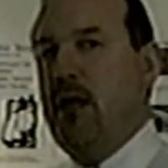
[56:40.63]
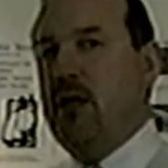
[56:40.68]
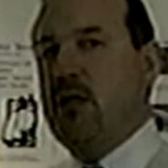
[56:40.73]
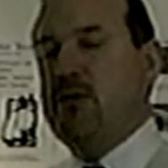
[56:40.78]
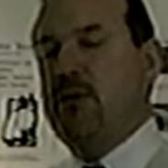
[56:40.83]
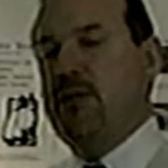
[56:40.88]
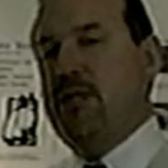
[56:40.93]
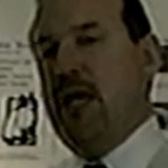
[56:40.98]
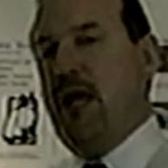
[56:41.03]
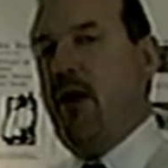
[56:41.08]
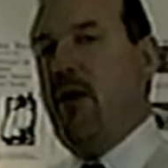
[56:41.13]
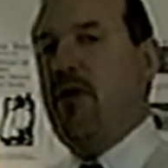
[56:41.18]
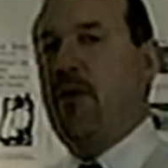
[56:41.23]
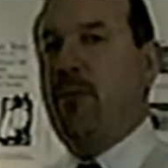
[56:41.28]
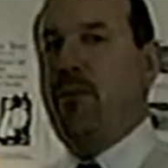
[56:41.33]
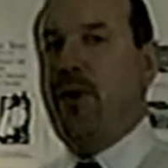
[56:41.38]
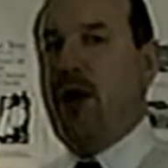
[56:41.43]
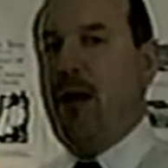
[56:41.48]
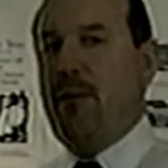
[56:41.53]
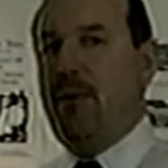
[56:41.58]
So we take care of the
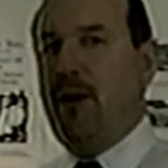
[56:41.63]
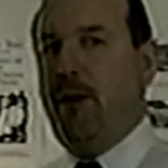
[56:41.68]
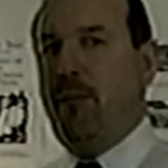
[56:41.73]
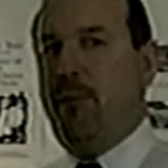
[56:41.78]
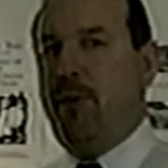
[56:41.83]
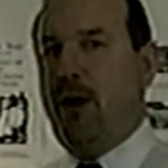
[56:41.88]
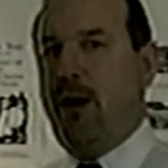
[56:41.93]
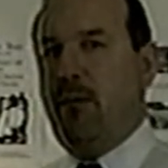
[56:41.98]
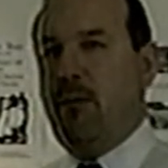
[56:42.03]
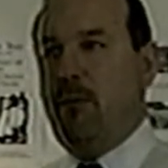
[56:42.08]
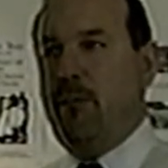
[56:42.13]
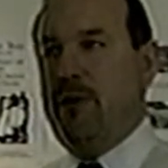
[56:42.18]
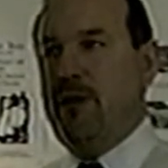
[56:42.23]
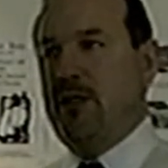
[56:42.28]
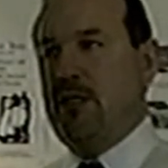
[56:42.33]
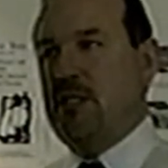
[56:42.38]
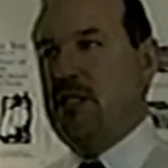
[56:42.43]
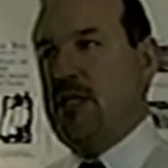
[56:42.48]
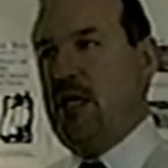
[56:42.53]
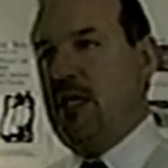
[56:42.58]
primary problem and
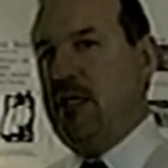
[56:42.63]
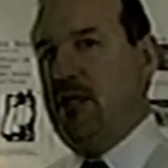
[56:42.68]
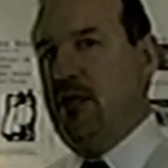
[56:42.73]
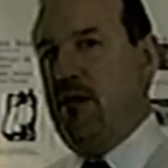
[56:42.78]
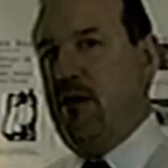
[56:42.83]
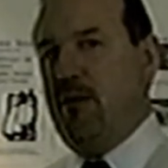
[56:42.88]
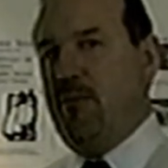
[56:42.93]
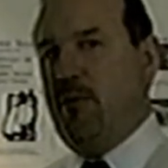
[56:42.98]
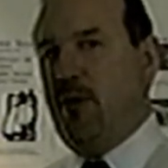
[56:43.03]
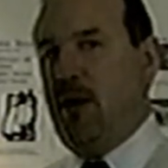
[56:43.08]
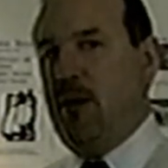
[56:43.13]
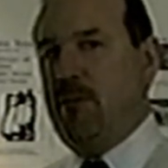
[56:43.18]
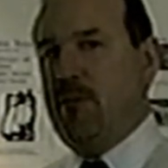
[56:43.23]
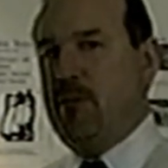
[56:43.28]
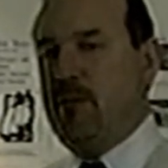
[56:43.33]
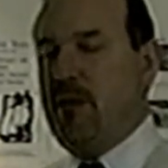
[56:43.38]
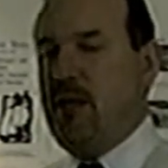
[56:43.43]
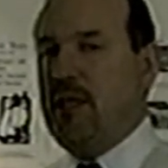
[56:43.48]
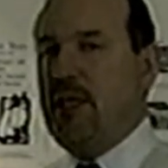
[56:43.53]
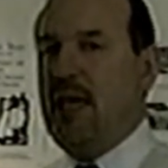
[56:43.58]
then the secondary
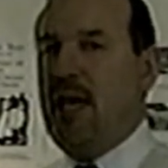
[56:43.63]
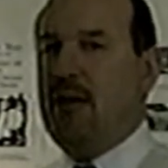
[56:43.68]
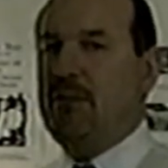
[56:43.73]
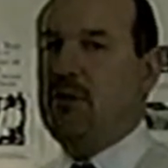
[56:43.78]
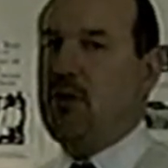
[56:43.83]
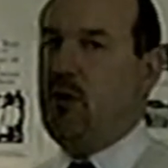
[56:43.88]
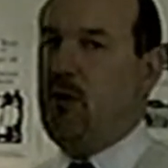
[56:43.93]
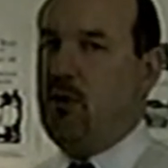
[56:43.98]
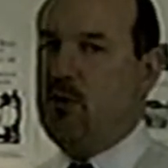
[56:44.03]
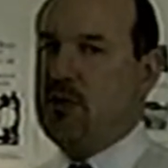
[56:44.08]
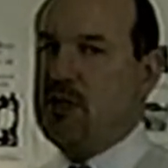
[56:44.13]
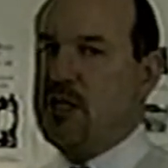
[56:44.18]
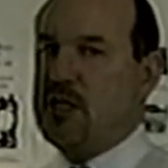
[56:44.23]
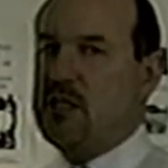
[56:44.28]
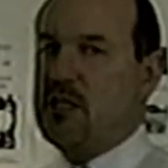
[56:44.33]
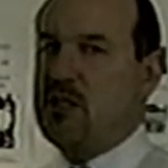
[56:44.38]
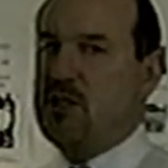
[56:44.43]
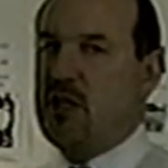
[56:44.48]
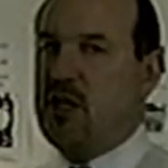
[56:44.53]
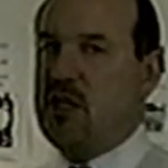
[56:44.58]
problem, and then the animal holds
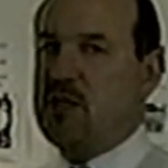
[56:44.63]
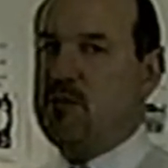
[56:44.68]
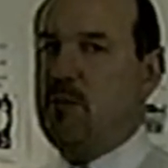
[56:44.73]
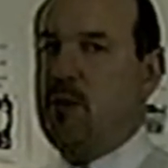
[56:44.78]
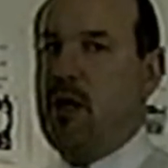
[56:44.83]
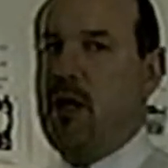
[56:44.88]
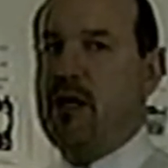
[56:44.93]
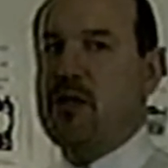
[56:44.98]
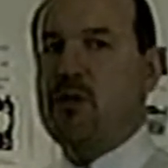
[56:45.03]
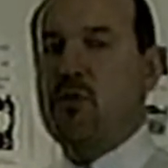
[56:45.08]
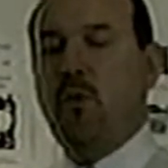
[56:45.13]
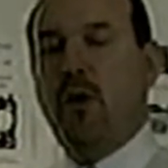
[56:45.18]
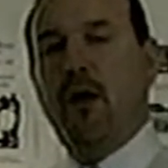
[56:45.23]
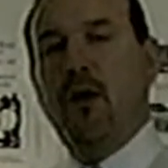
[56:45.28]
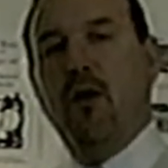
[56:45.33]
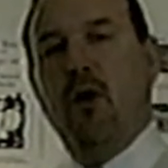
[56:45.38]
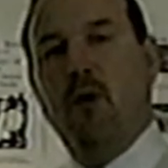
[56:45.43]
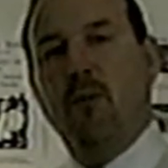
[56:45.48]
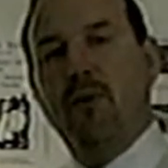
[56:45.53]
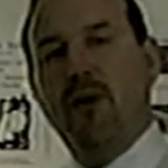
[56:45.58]
its adjustment on its way
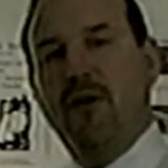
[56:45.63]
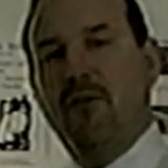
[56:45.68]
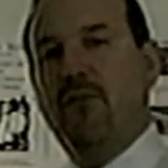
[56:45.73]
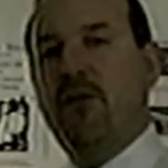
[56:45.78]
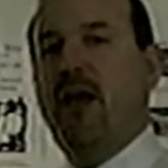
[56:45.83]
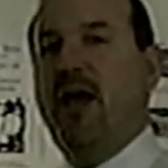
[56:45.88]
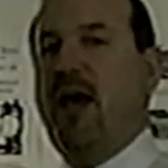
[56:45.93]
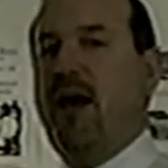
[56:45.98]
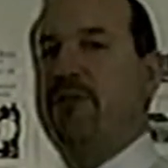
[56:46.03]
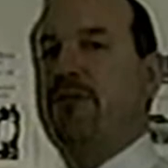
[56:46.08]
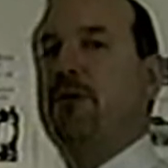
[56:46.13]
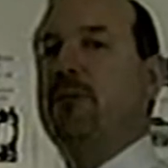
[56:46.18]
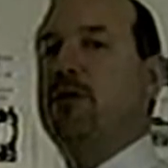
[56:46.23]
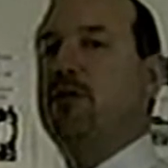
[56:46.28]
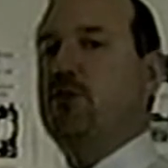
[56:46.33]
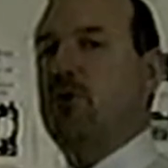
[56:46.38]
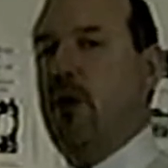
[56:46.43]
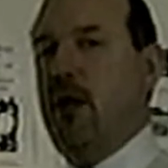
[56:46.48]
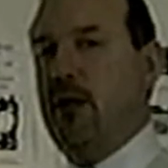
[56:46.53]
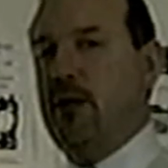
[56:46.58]
home if they have to be
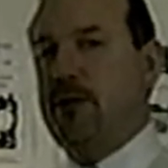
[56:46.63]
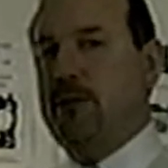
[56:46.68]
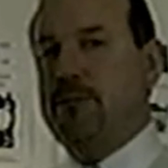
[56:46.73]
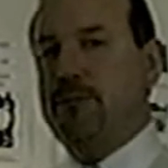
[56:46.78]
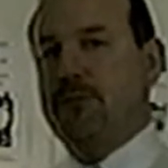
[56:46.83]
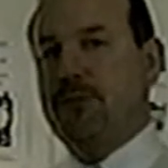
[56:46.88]
trailered.